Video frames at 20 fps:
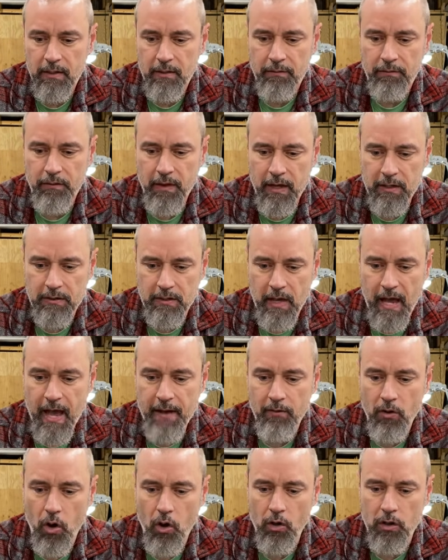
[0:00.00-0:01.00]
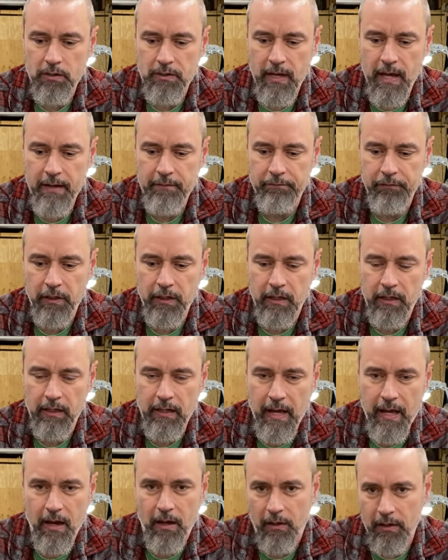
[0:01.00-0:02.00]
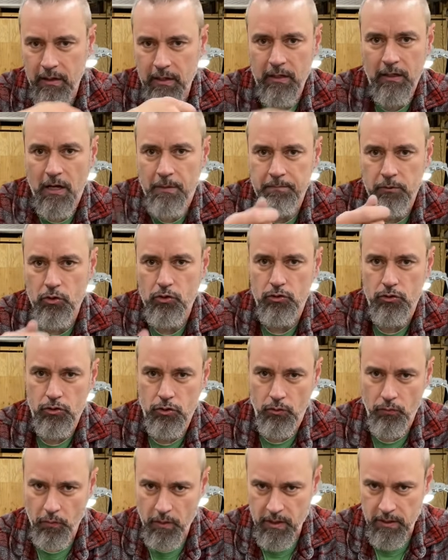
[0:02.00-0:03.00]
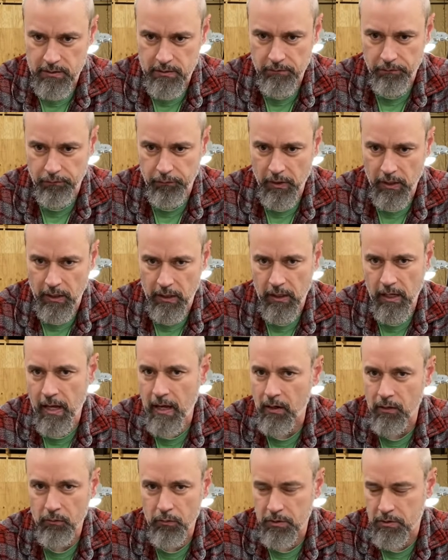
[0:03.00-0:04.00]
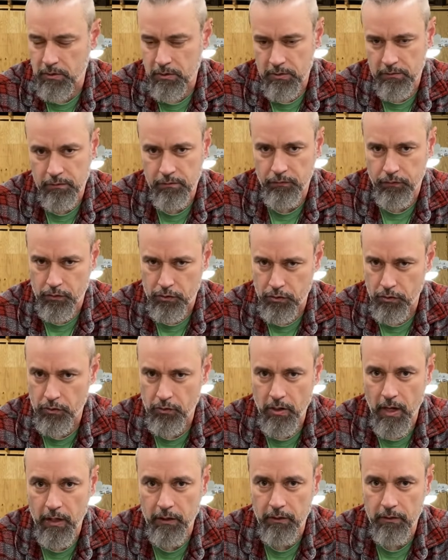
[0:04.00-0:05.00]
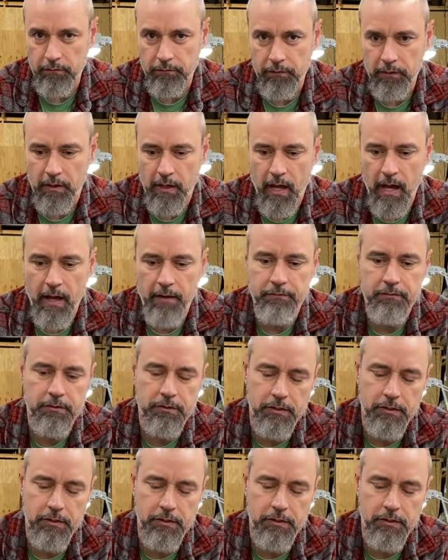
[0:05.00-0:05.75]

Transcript: than to have a hard time flicking it out and end up using your wrist and flicking it out, which is for sure not good for your knife.